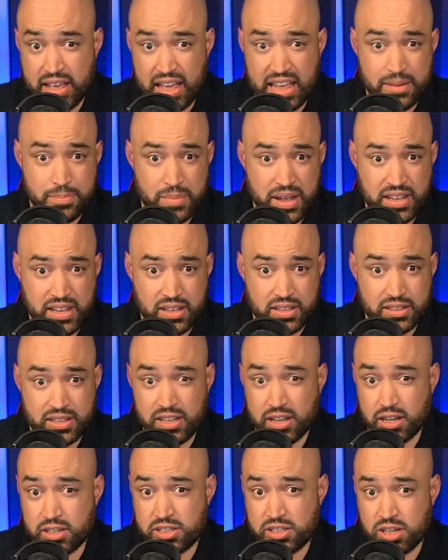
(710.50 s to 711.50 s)
and make
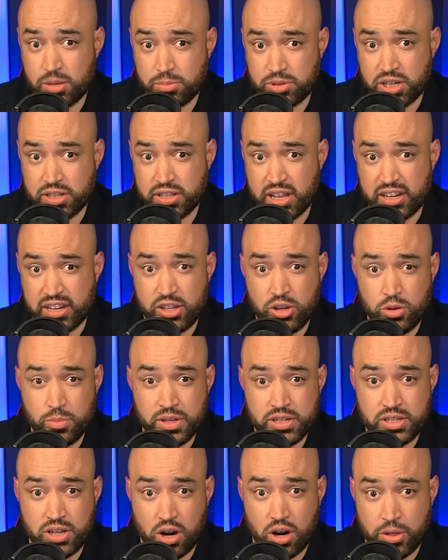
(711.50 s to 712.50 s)
the assumption that
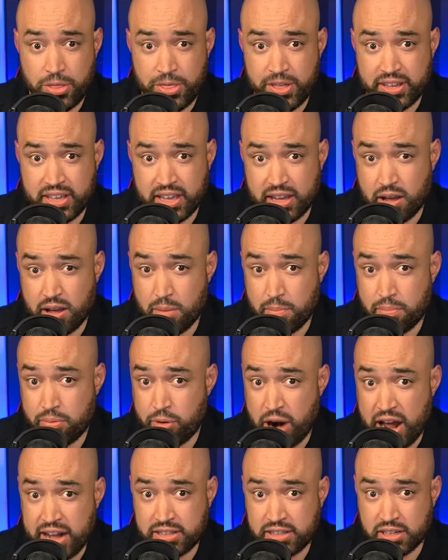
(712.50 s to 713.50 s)
humans are thinking
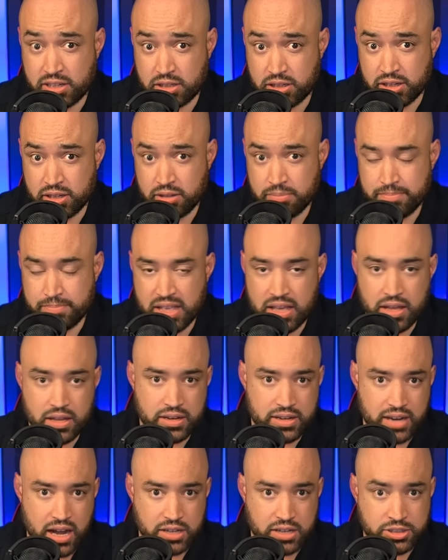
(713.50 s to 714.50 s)
practically,
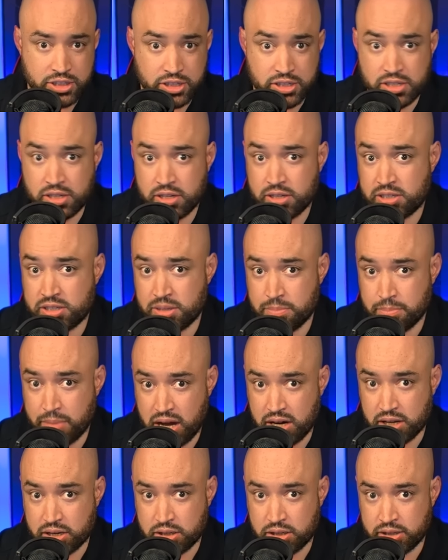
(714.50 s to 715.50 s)
not just
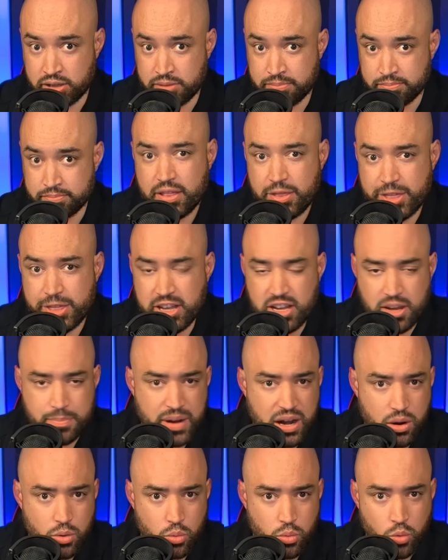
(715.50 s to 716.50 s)
symbolically, think
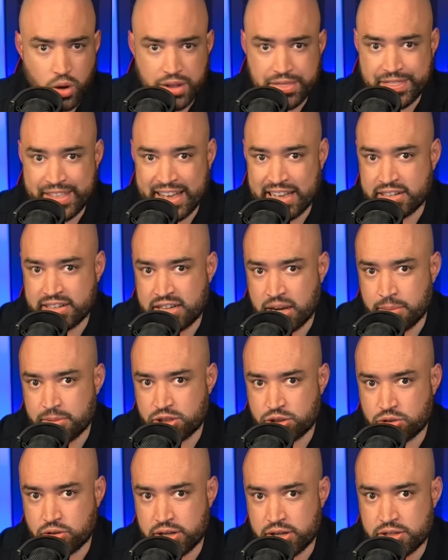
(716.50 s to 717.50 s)
about what that
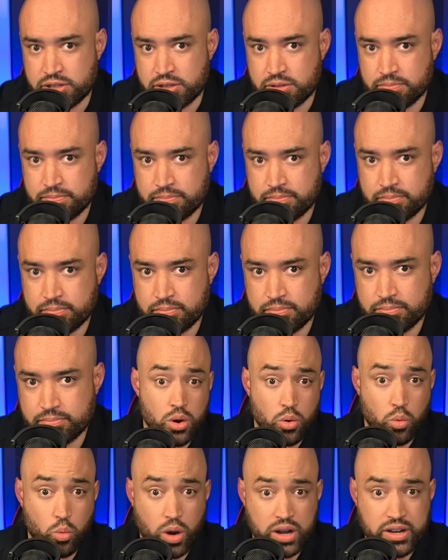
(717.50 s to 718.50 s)
demonstrates.
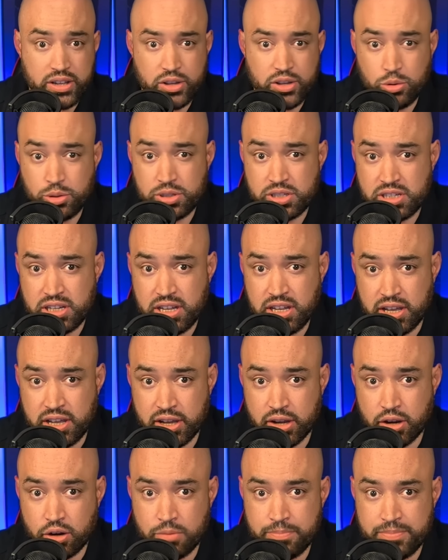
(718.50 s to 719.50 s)
What you see
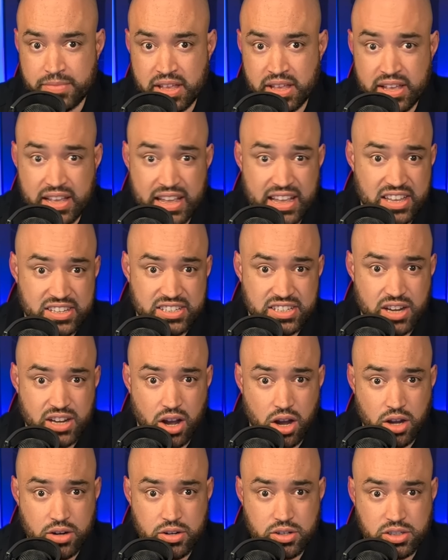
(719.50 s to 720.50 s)
here is an
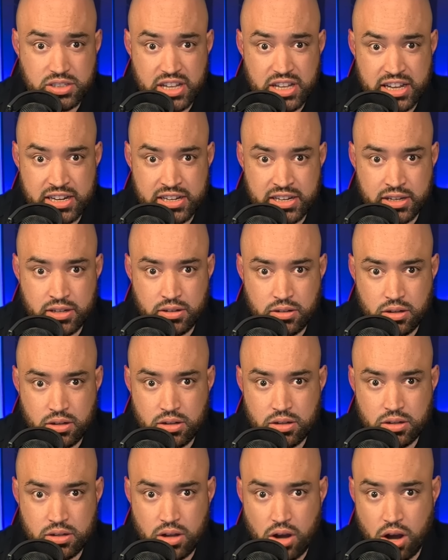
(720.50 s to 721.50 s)
understanding
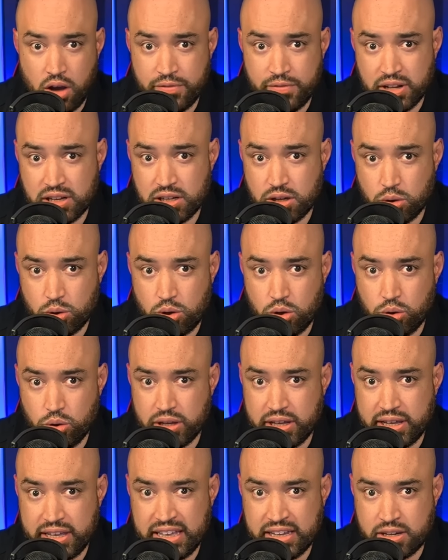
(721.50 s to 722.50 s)
of the
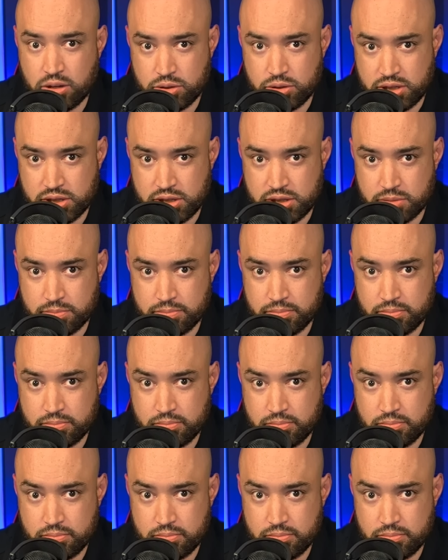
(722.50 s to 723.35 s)
local ecosystem.